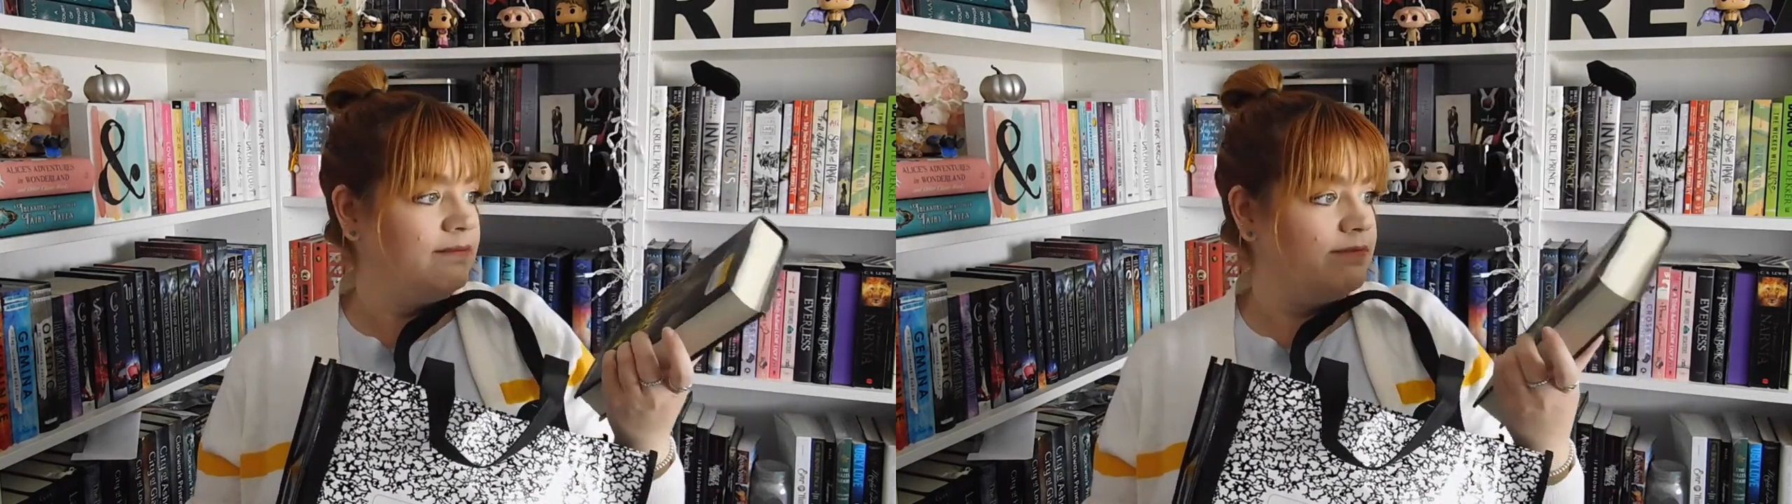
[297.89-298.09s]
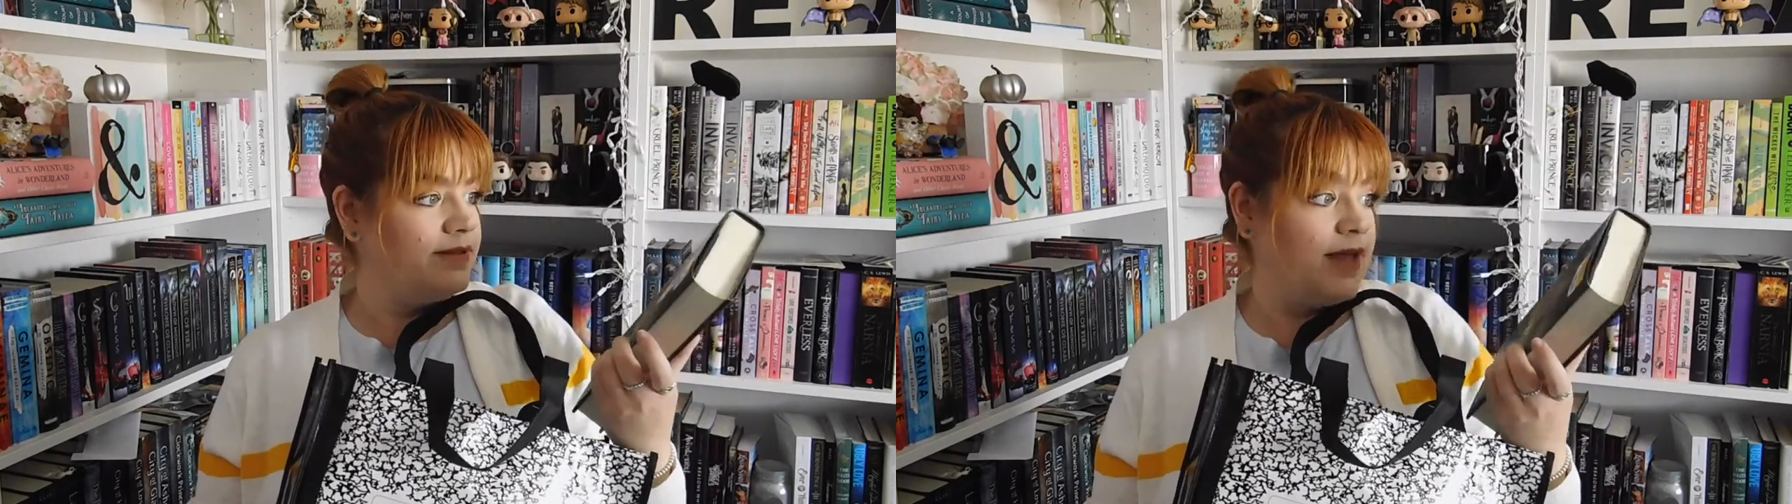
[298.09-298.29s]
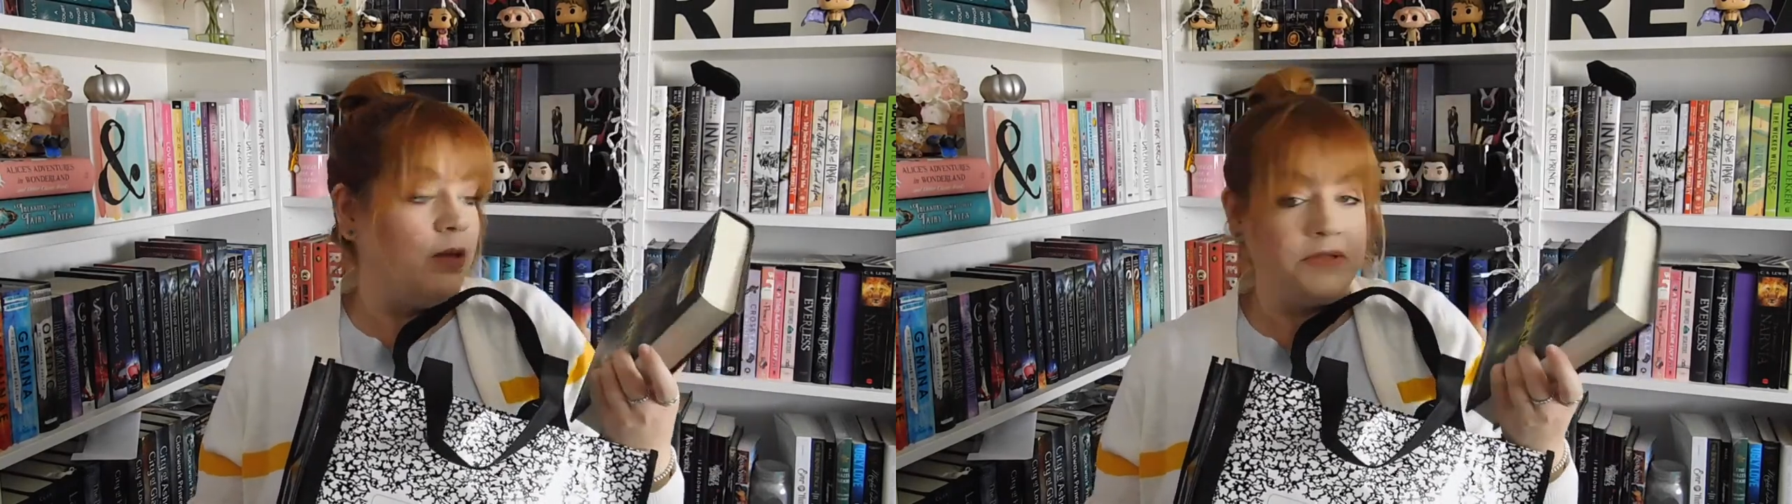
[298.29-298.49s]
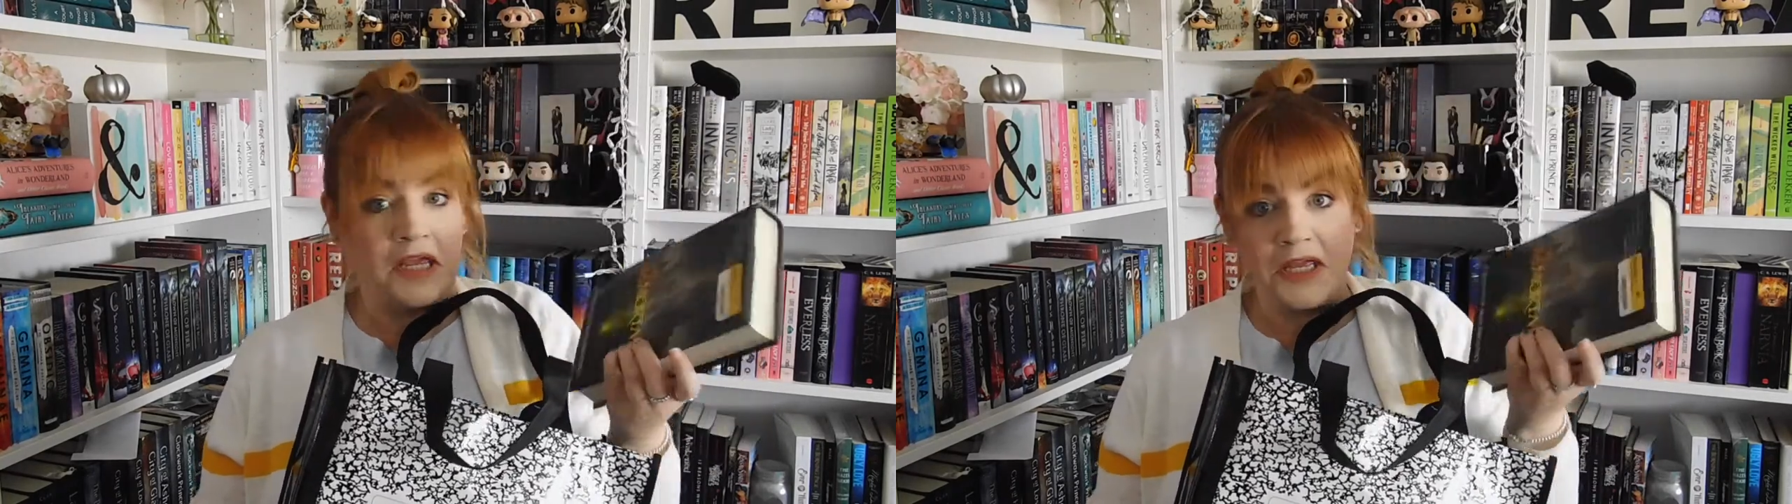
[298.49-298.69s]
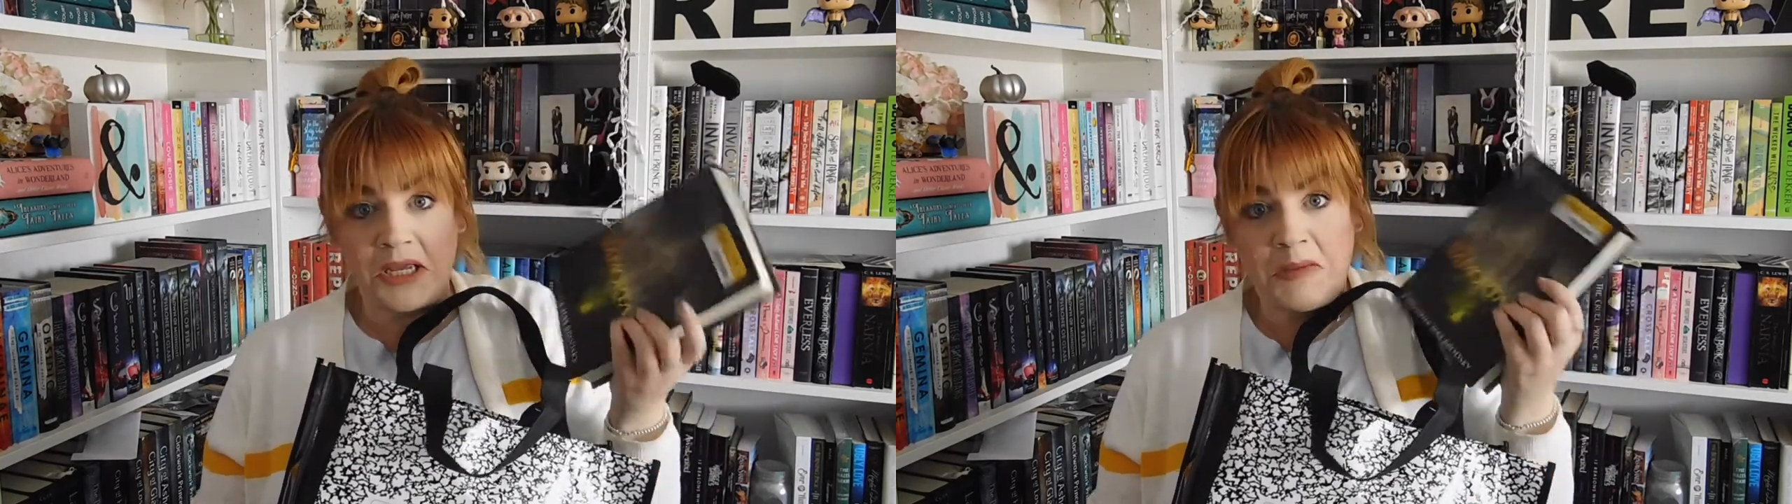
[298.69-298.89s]
It sounds
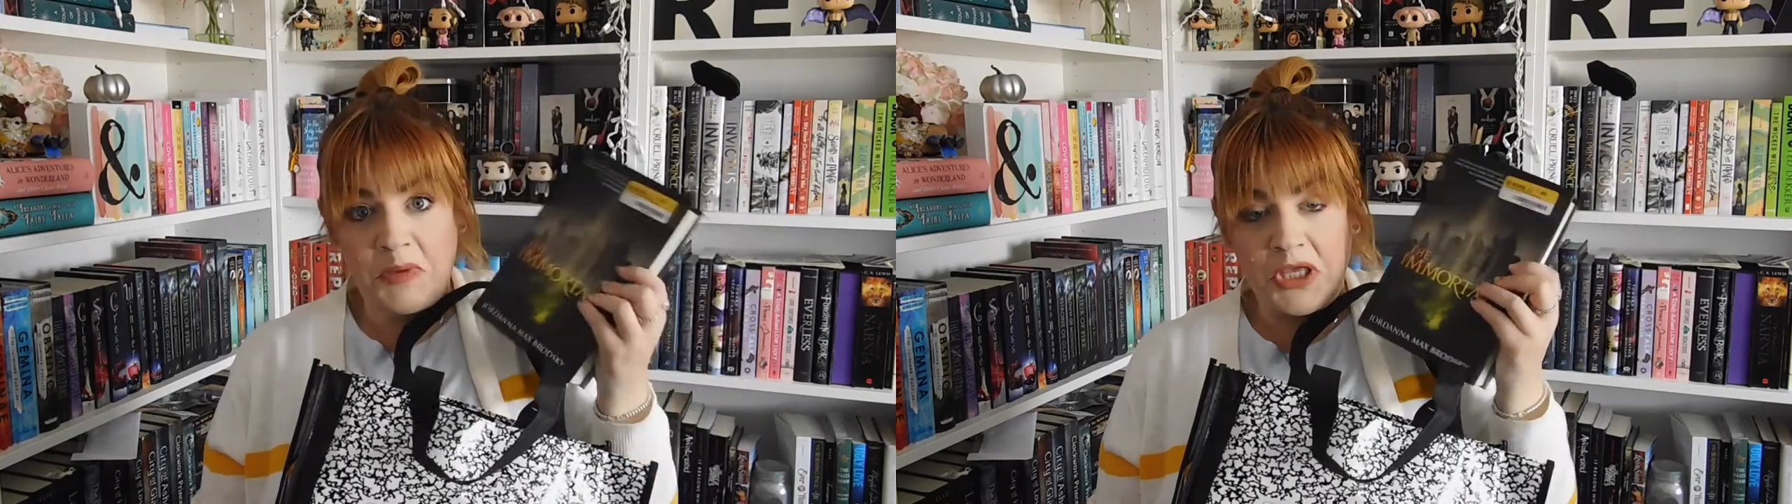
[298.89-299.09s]
like it could be